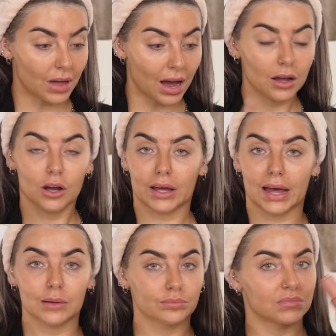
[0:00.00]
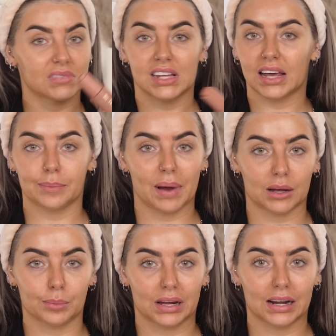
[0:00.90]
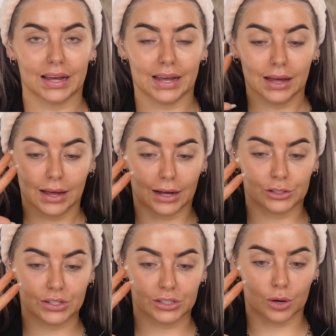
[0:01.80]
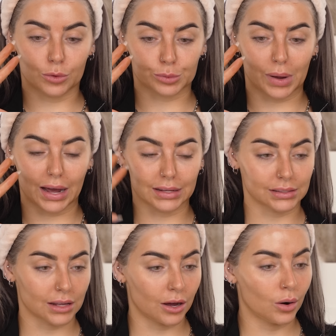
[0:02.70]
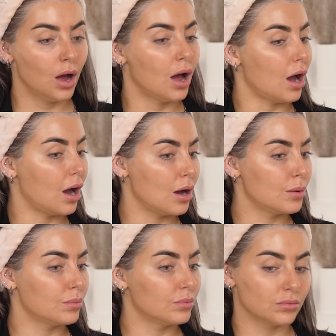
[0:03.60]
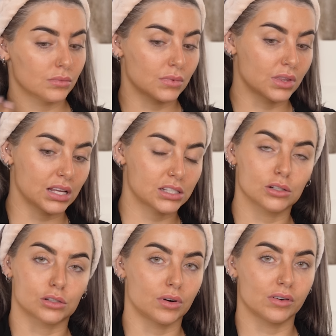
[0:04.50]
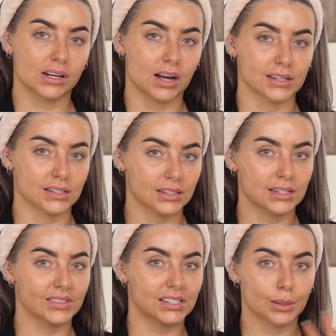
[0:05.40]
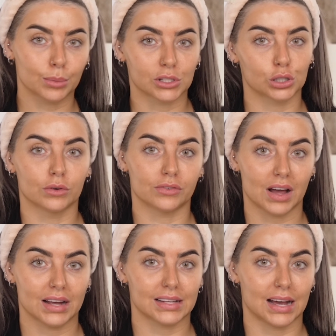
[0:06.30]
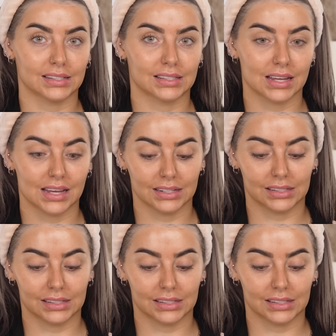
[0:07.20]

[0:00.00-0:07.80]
That, okay, take it back completely. I do need to go and wash my hands though. Um, this looks really, really nice. It does give a similar sort of effect as the